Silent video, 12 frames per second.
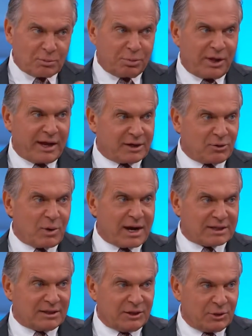apply it
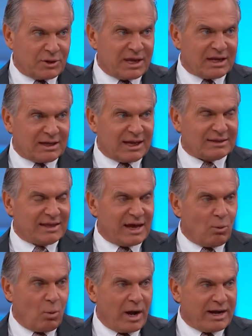correctly, you can get
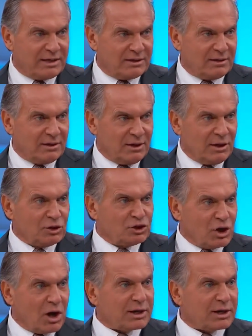that white you can chalky.